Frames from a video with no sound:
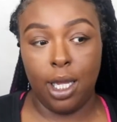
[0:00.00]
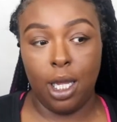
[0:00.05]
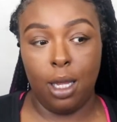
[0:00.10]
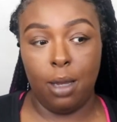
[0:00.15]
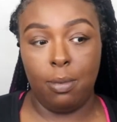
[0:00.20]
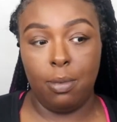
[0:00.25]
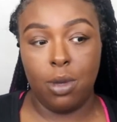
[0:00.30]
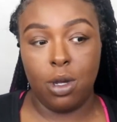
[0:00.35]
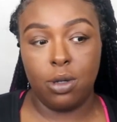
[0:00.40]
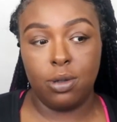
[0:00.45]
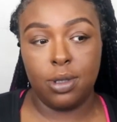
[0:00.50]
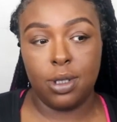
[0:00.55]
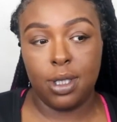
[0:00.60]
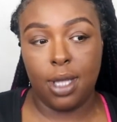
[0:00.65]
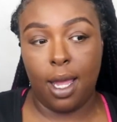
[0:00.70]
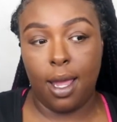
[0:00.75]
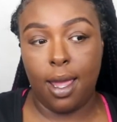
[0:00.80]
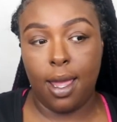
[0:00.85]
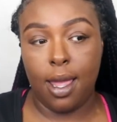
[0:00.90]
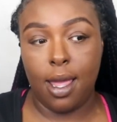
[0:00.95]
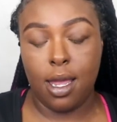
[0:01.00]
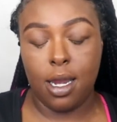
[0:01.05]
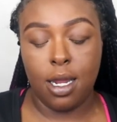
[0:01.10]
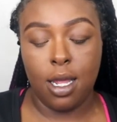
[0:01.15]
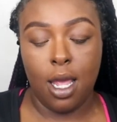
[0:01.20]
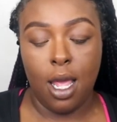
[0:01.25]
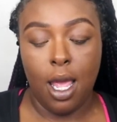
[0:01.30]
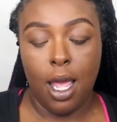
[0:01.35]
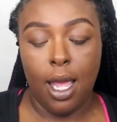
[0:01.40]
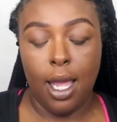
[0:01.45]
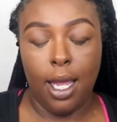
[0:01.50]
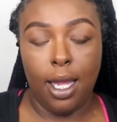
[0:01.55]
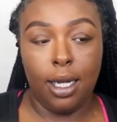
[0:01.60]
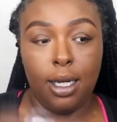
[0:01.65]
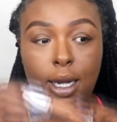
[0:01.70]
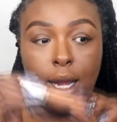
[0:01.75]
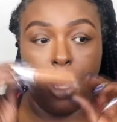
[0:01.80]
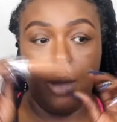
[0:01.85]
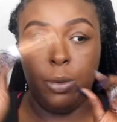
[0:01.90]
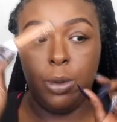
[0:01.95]
camo side, and
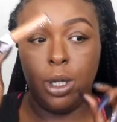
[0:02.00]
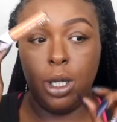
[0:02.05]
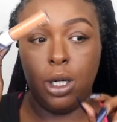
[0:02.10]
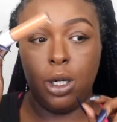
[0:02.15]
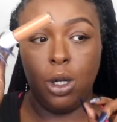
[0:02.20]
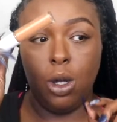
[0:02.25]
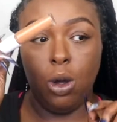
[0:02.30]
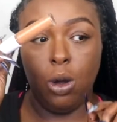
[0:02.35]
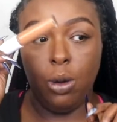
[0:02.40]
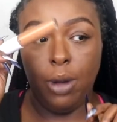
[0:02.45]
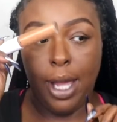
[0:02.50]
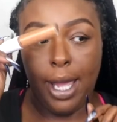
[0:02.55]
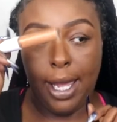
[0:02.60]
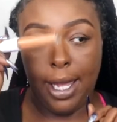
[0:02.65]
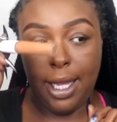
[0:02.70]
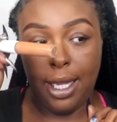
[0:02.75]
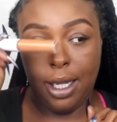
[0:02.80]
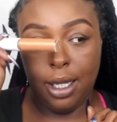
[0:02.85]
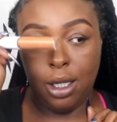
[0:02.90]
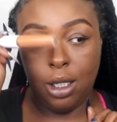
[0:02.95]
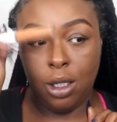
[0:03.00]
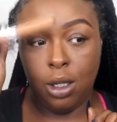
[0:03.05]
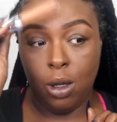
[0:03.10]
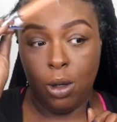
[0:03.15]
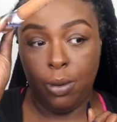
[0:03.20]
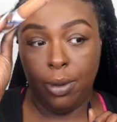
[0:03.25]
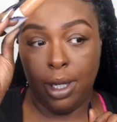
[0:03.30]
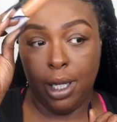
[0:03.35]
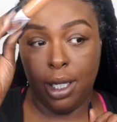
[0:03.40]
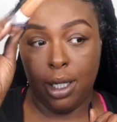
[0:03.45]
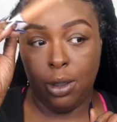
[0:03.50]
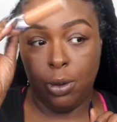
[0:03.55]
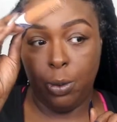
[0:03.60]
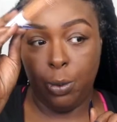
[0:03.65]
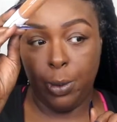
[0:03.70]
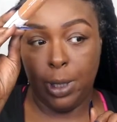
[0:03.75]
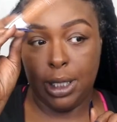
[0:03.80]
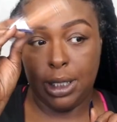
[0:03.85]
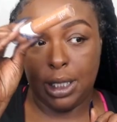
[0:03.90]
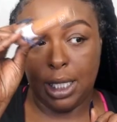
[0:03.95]
now we're gonna go in
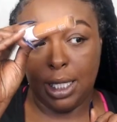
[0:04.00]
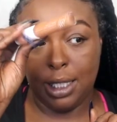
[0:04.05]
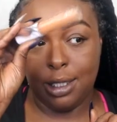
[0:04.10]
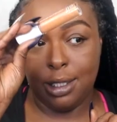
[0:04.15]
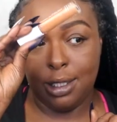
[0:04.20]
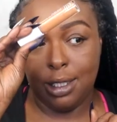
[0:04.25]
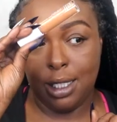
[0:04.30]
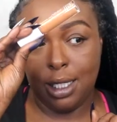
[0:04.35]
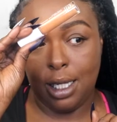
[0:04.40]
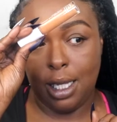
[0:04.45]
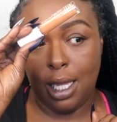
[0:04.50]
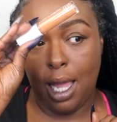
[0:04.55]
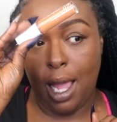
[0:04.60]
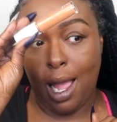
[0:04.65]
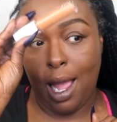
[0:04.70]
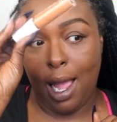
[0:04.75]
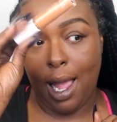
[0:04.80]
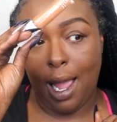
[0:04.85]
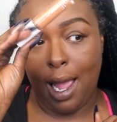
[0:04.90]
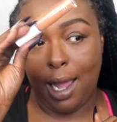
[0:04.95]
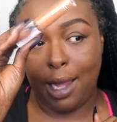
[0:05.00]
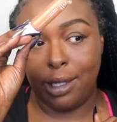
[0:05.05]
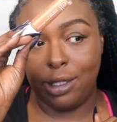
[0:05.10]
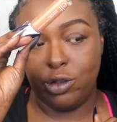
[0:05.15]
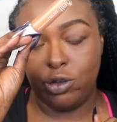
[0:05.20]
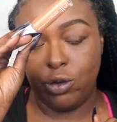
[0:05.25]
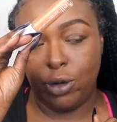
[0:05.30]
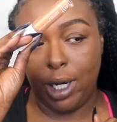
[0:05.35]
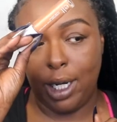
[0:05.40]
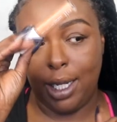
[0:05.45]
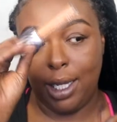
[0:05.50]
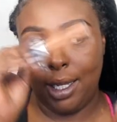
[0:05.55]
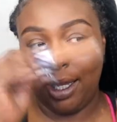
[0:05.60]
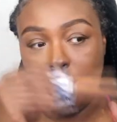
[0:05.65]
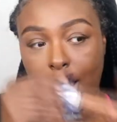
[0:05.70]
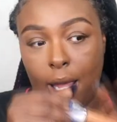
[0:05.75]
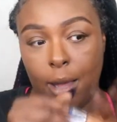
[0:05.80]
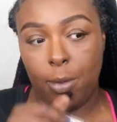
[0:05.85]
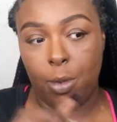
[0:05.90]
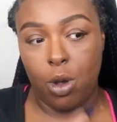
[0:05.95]
with the hydrating
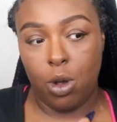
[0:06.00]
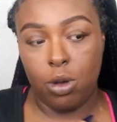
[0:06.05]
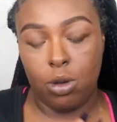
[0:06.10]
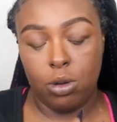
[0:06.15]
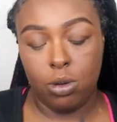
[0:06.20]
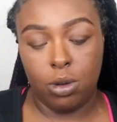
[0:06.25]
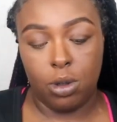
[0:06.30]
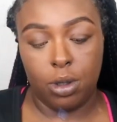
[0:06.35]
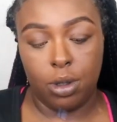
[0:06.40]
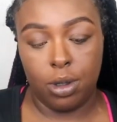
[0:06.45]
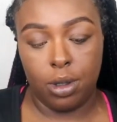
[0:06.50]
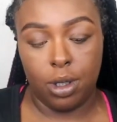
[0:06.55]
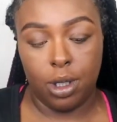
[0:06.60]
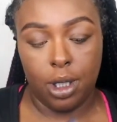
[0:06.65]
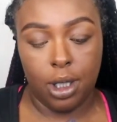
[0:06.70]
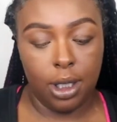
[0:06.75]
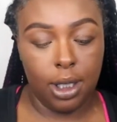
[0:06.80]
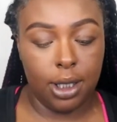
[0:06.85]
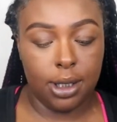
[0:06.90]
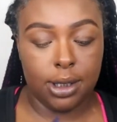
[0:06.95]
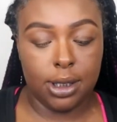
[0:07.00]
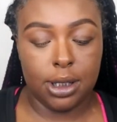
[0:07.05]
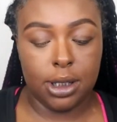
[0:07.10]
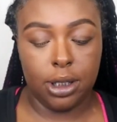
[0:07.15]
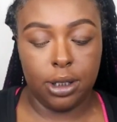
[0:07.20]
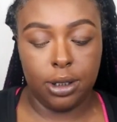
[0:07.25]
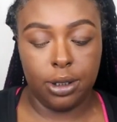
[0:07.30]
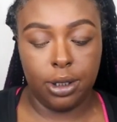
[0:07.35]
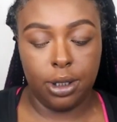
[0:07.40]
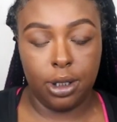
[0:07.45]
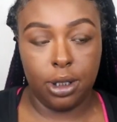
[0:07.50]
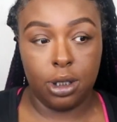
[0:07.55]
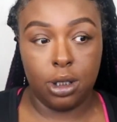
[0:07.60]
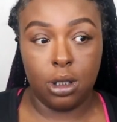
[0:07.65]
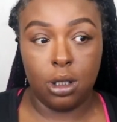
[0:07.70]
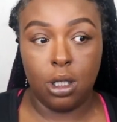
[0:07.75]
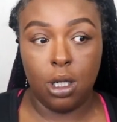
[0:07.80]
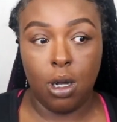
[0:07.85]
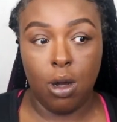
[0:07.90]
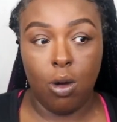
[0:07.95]
camo concealer
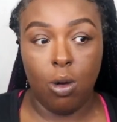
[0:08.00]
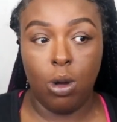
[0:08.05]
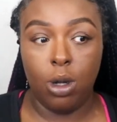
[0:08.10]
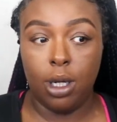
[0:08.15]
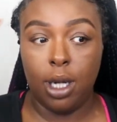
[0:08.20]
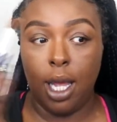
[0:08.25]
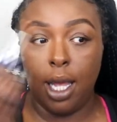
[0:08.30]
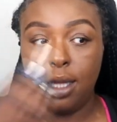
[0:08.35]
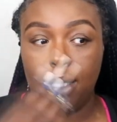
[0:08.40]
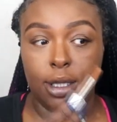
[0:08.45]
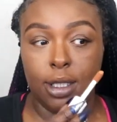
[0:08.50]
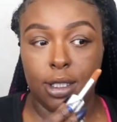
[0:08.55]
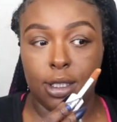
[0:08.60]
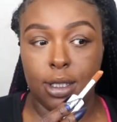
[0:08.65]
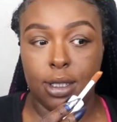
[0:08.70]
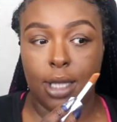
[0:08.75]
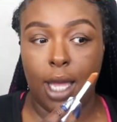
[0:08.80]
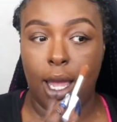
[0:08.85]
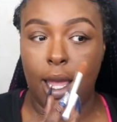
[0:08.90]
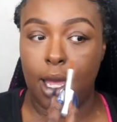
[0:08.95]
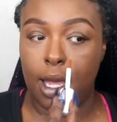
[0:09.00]
on this side.